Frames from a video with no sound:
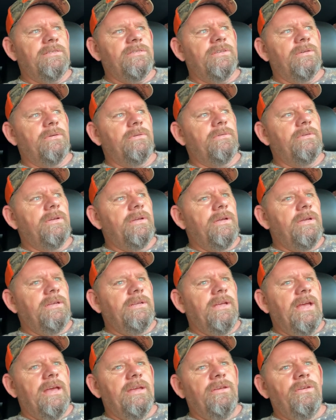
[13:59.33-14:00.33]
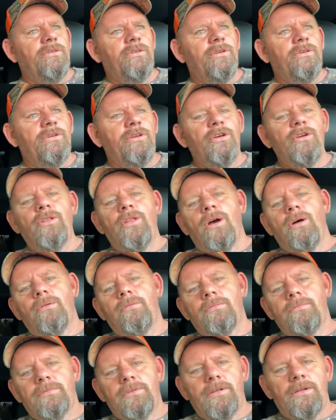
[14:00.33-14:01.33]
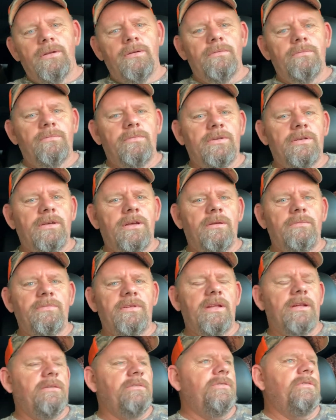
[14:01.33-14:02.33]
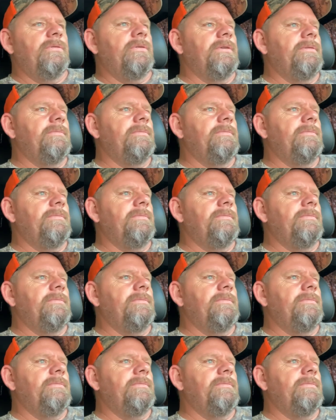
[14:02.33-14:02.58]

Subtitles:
So yeah, you do you though, when it comes down to